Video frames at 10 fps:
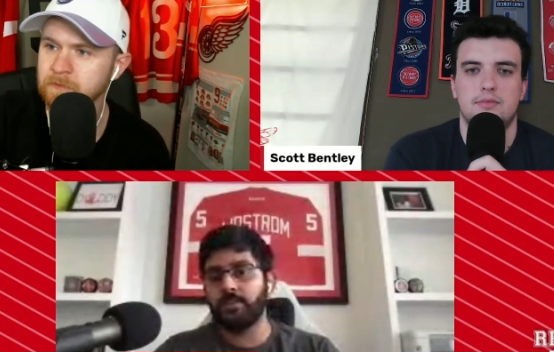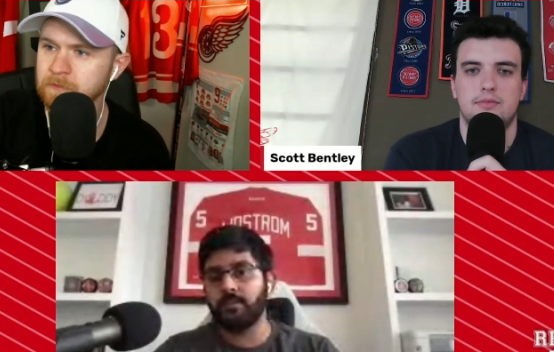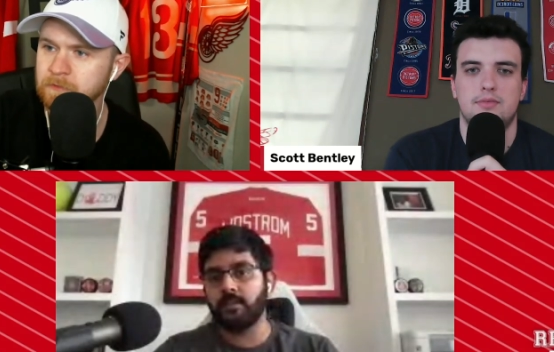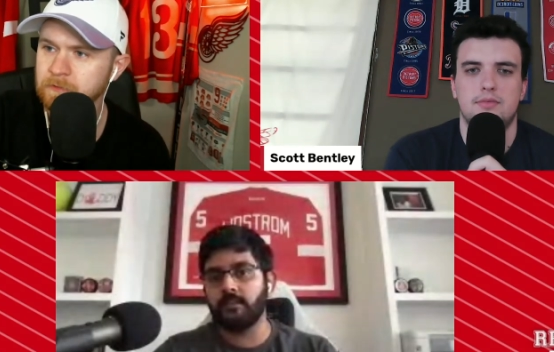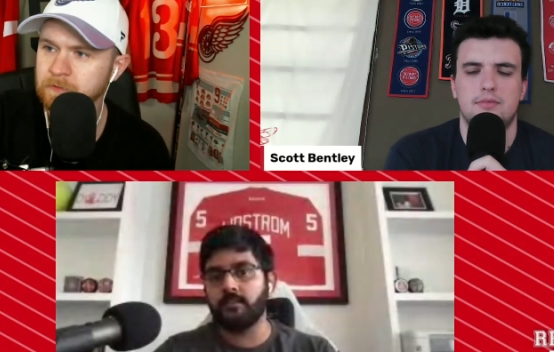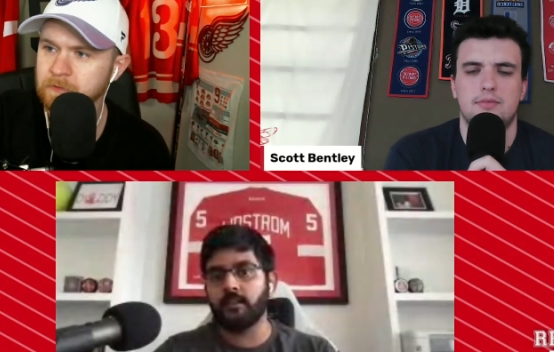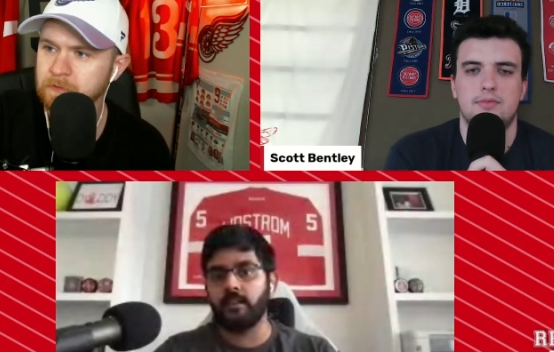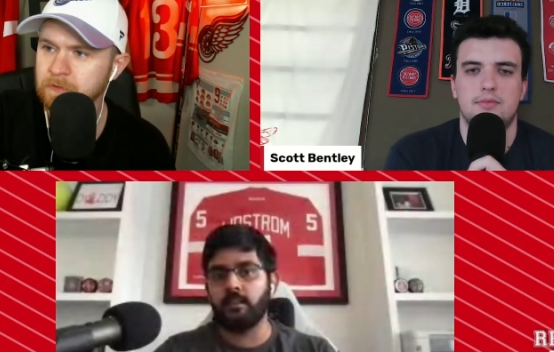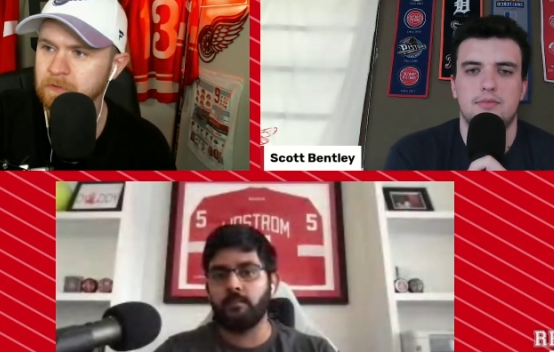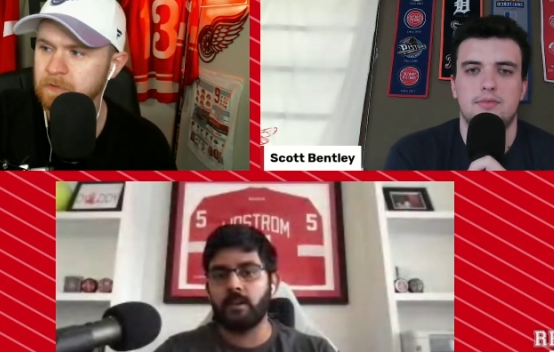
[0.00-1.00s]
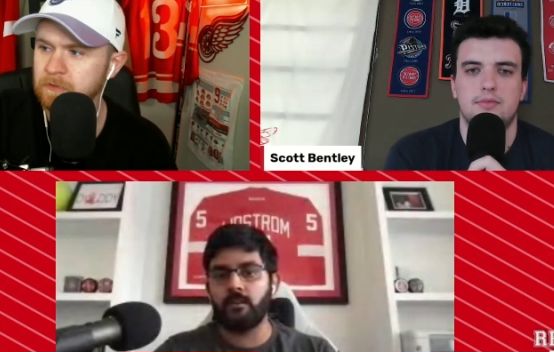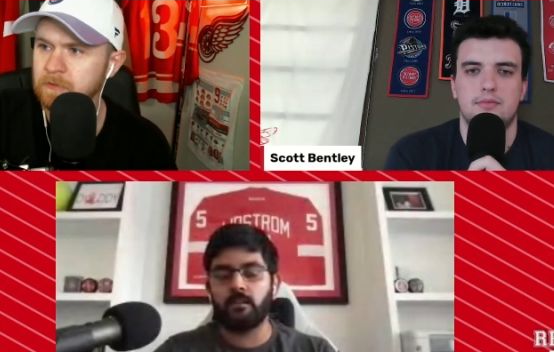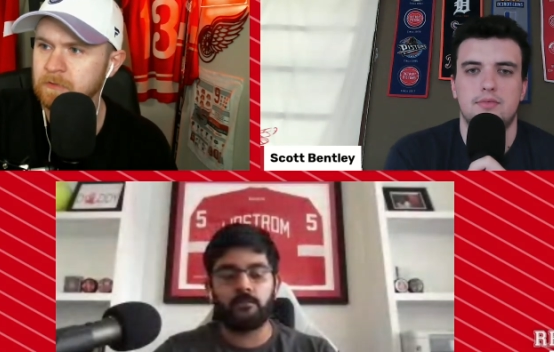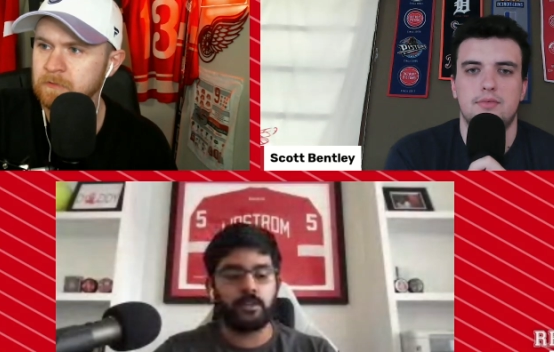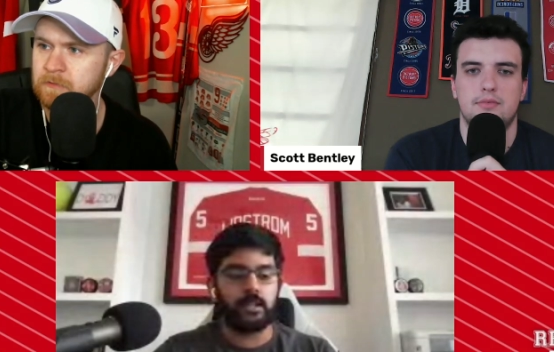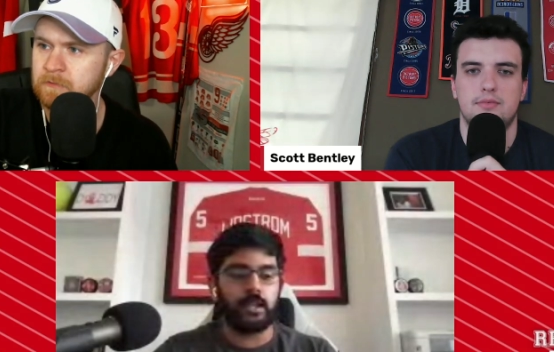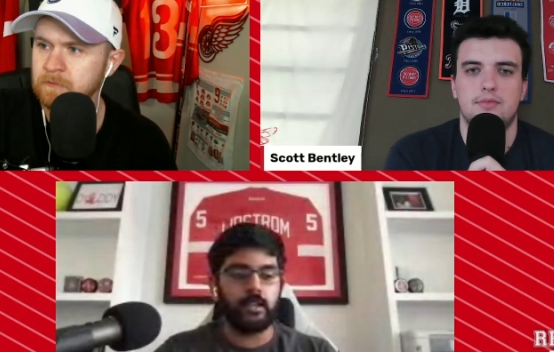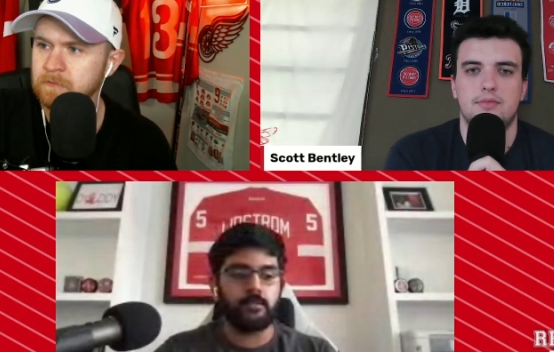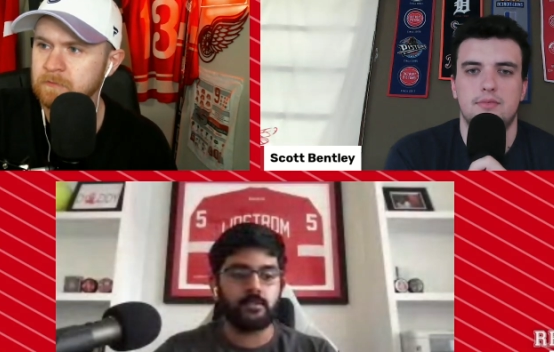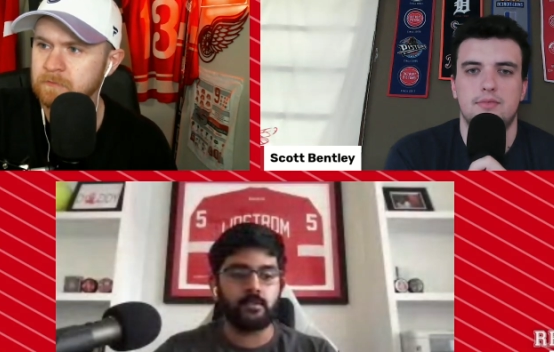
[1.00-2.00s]
Speaker 1: to to getting better every day.
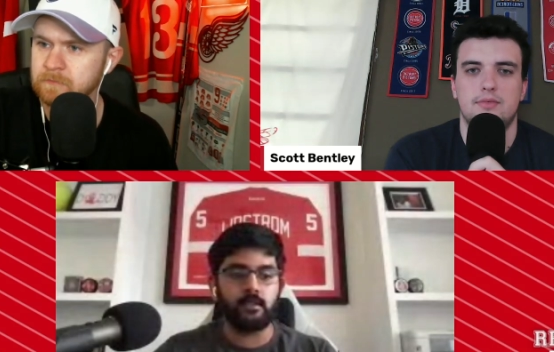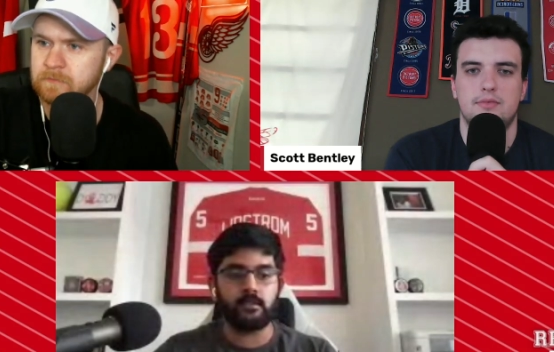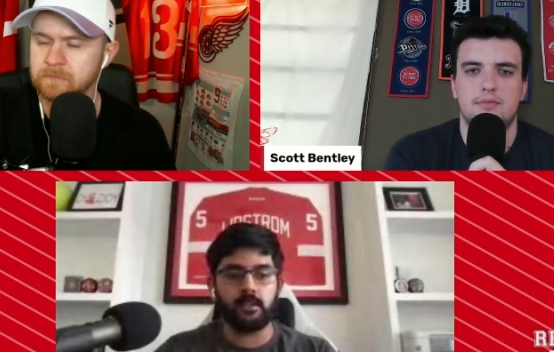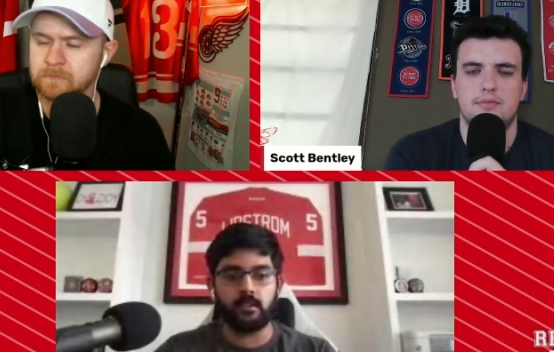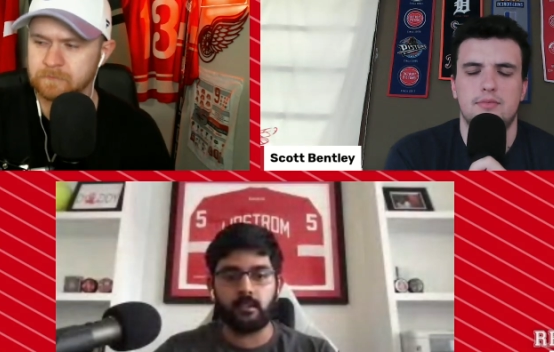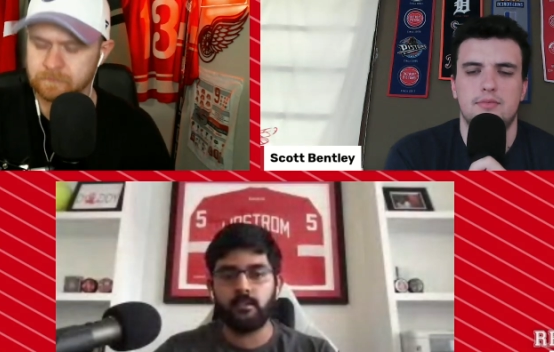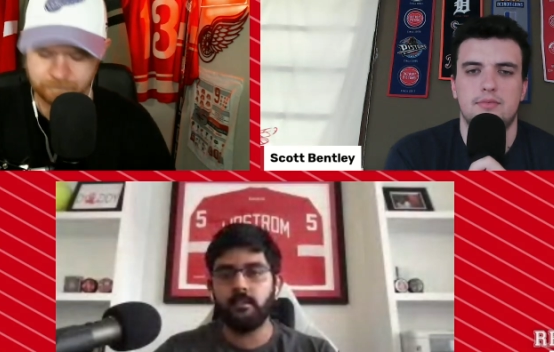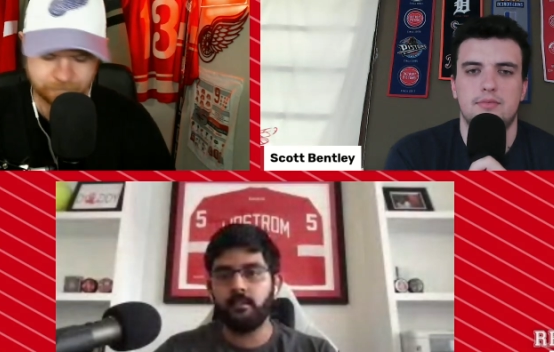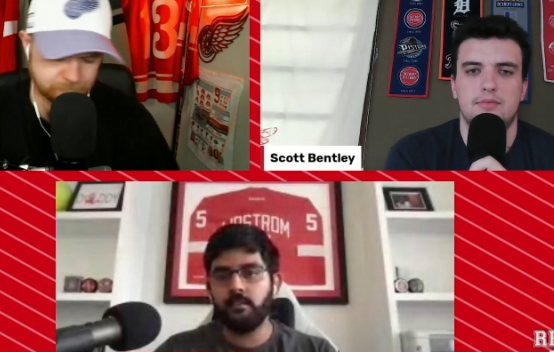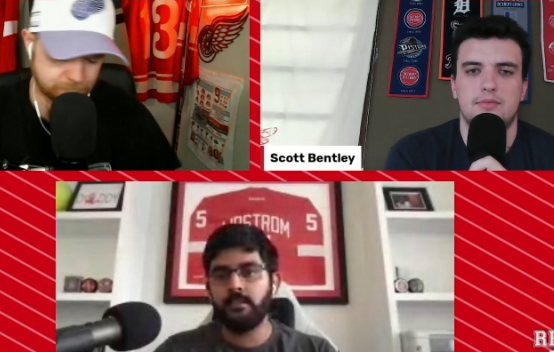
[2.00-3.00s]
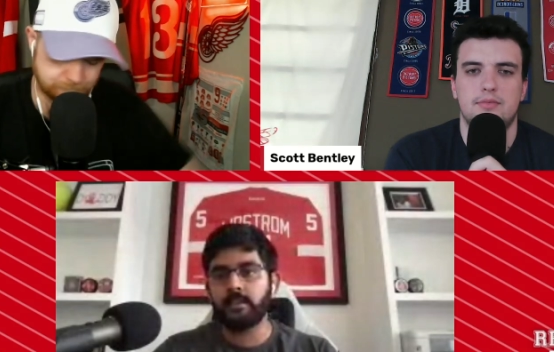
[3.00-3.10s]
And so I think that's